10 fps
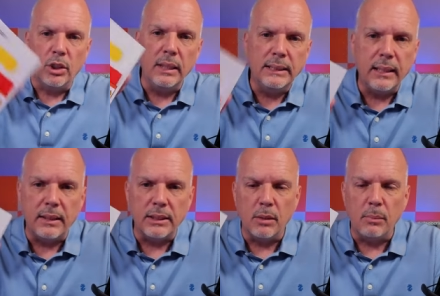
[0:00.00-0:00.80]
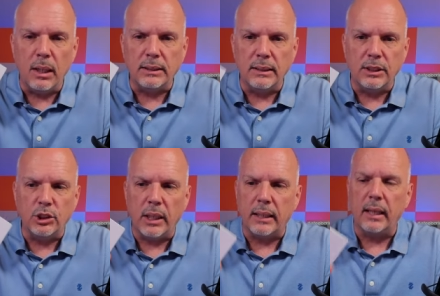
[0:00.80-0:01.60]
So let's get this unboxed and let's
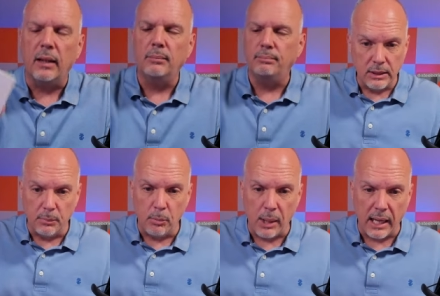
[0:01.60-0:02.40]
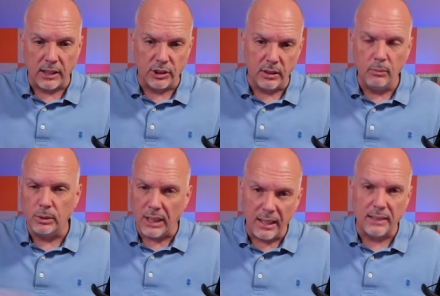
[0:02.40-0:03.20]
check it out. Simple packaging,
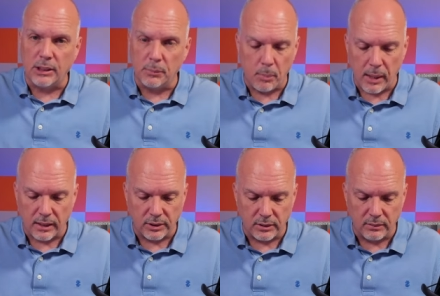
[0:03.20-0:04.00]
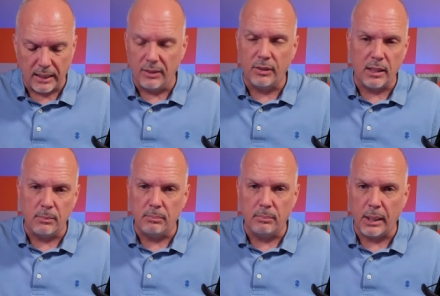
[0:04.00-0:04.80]
which I like simple packaging. I don't
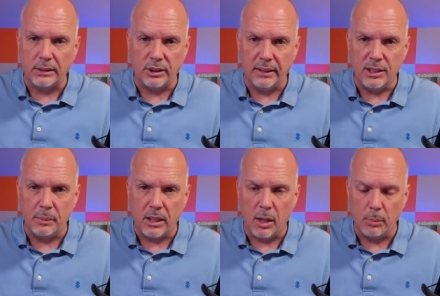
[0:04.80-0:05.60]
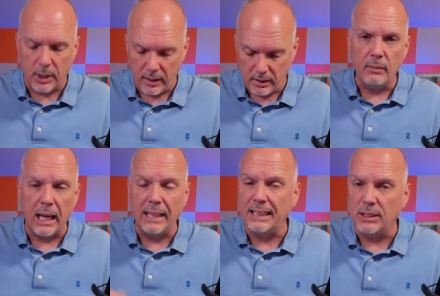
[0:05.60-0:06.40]
think packaging needs to be complicated.
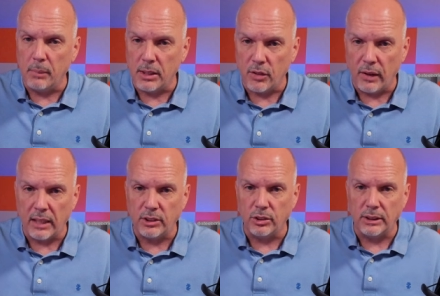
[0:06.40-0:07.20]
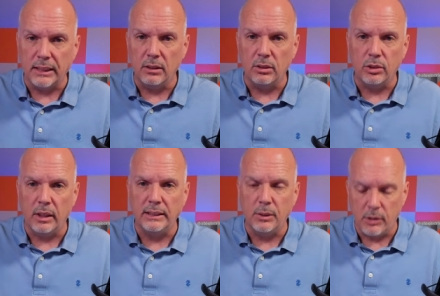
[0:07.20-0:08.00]
I think some manufacturers get a little
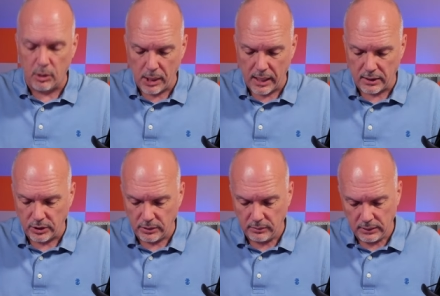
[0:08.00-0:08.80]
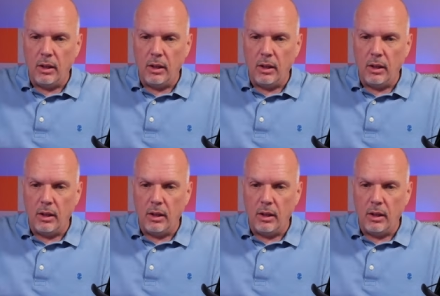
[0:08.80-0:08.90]
crazy with their packaging.